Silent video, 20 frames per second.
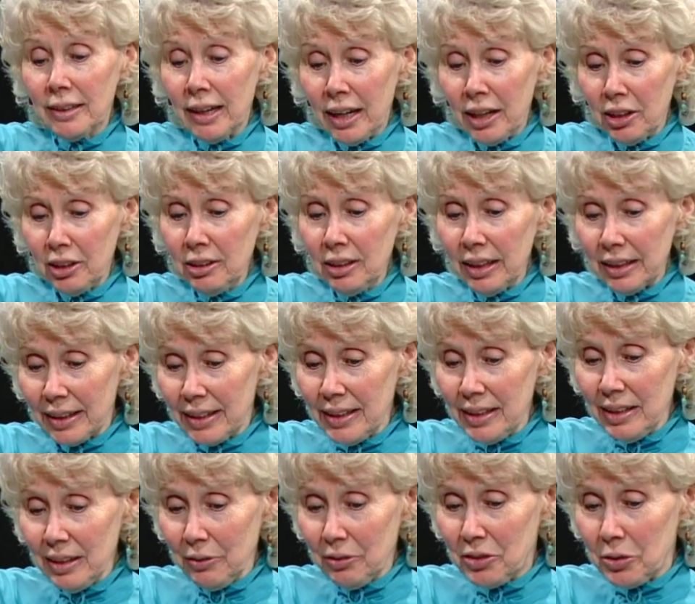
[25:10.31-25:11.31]
are lucky
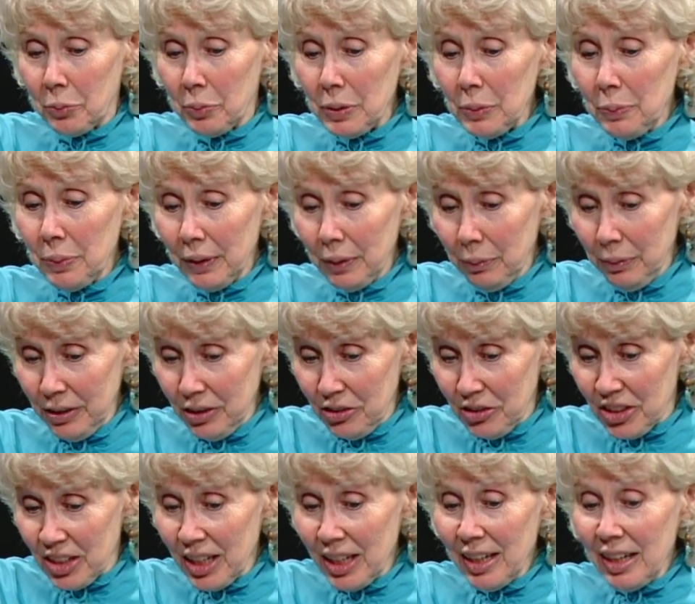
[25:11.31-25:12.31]
enough to be
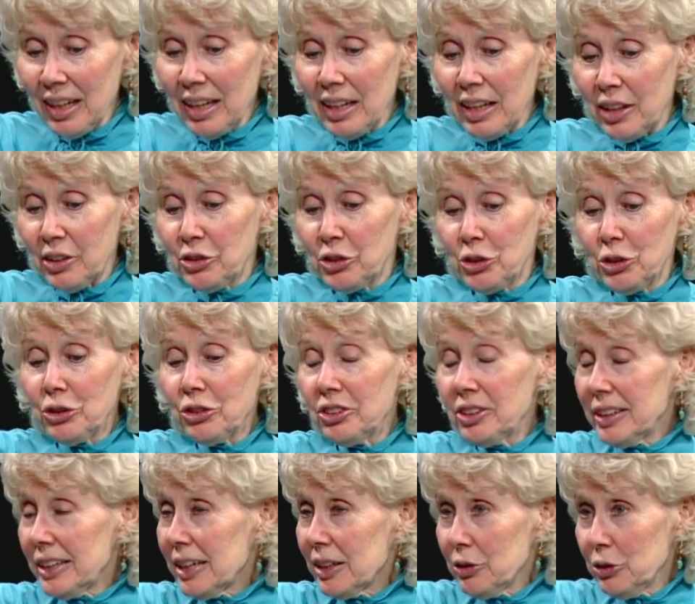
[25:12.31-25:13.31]
published, it's
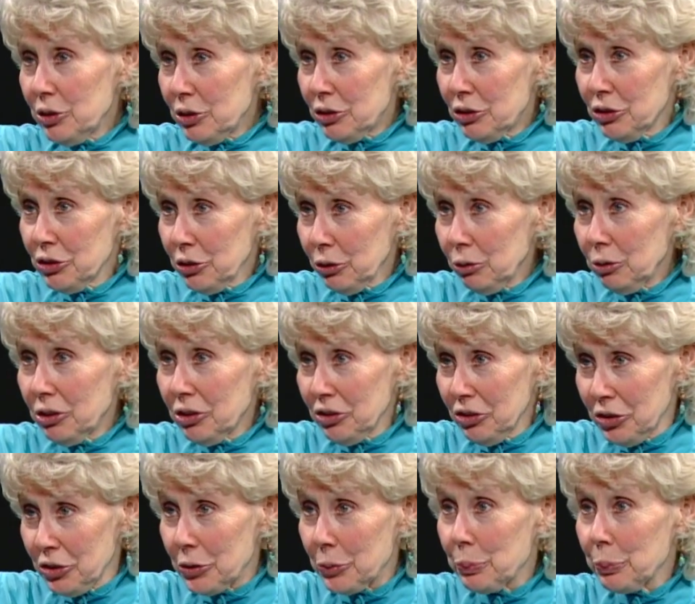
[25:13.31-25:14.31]
usually on your
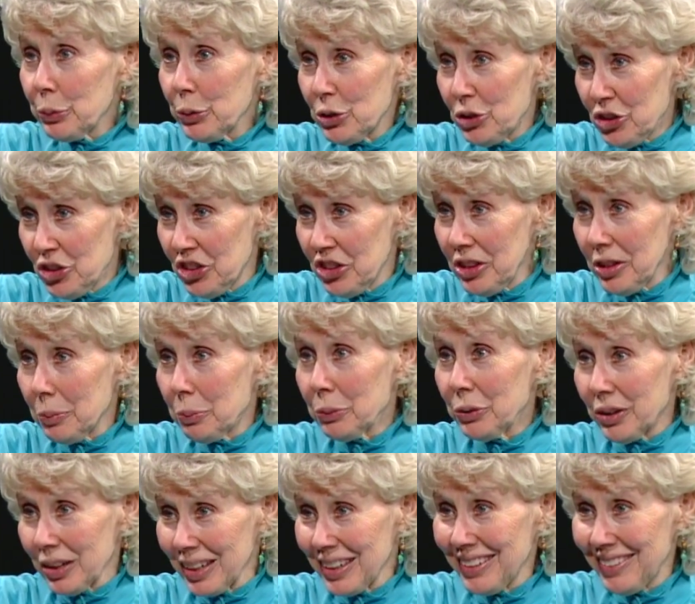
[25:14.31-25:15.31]
shoulders to push the
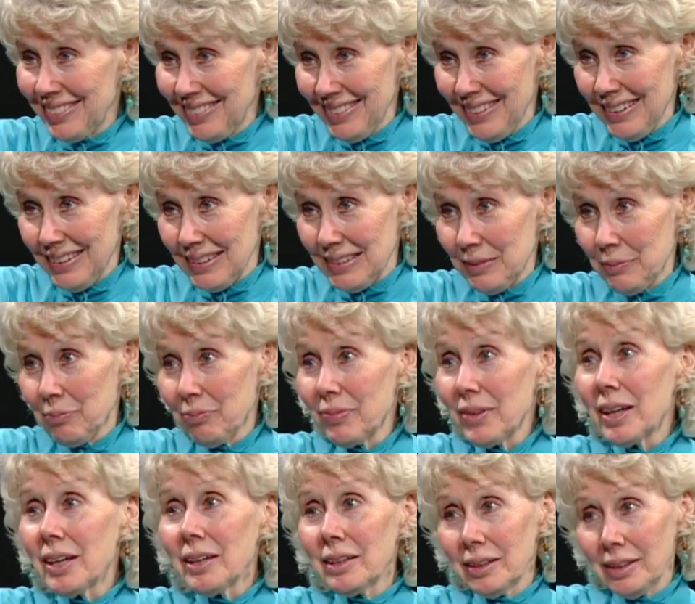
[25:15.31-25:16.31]
book, isn't yes.
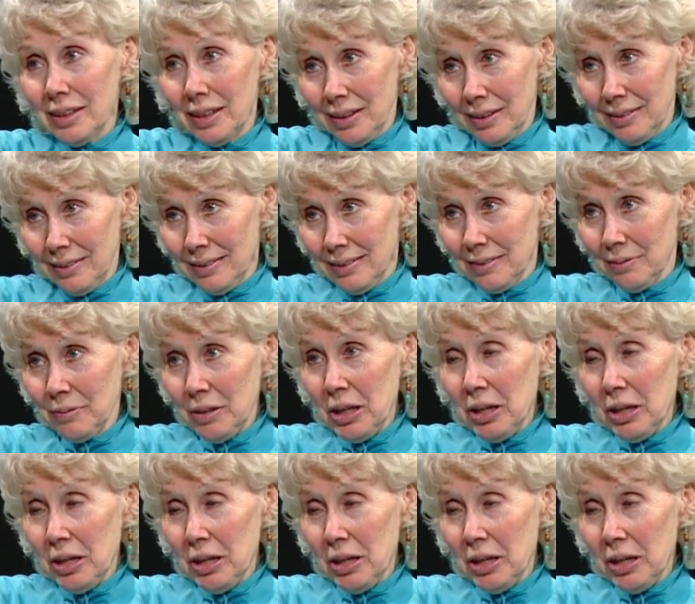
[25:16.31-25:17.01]
it? Yes. I